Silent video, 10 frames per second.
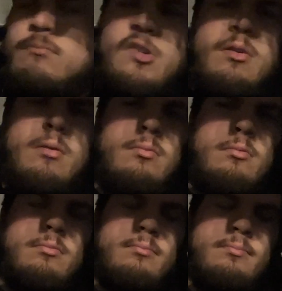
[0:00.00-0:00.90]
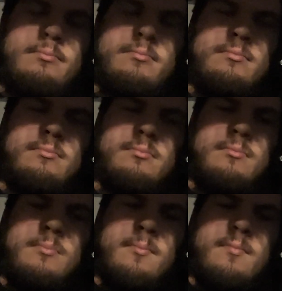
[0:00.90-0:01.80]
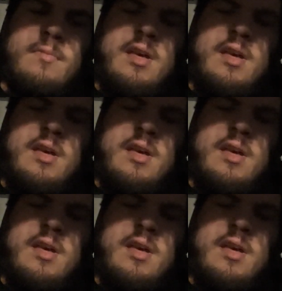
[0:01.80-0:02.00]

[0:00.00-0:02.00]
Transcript: I don't know, I